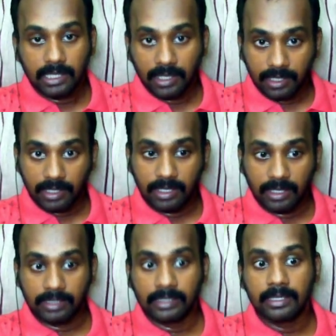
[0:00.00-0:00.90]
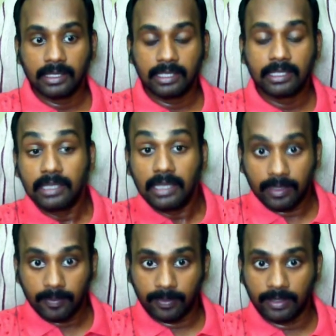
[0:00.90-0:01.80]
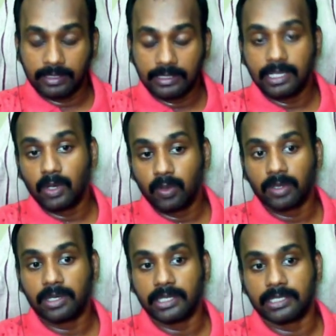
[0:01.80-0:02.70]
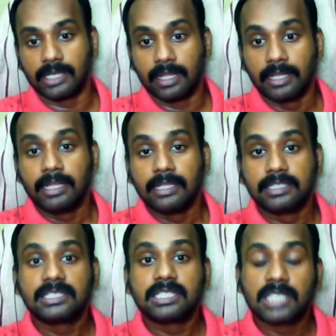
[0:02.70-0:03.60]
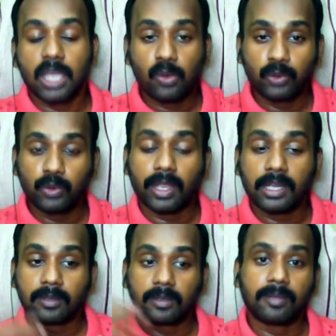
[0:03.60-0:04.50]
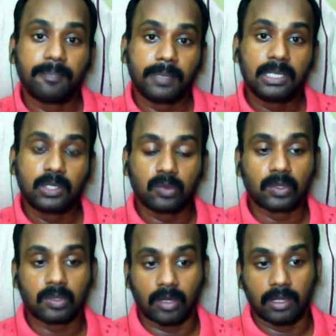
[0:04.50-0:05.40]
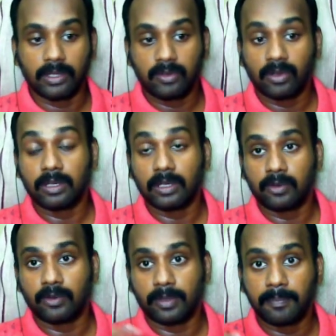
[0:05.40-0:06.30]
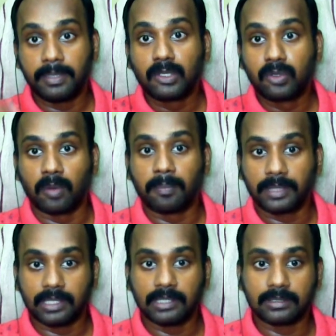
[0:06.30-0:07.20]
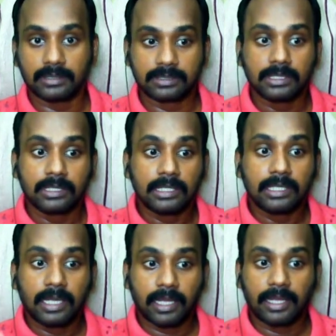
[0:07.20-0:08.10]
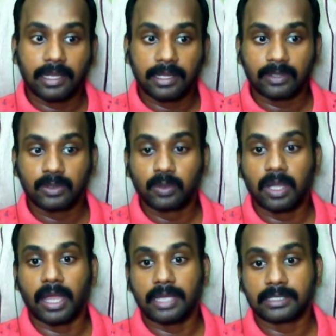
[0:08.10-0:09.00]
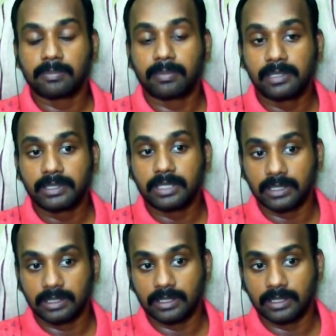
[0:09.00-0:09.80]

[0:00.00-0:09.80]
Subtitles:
in the local area. This is how you can beat your big competitors who has built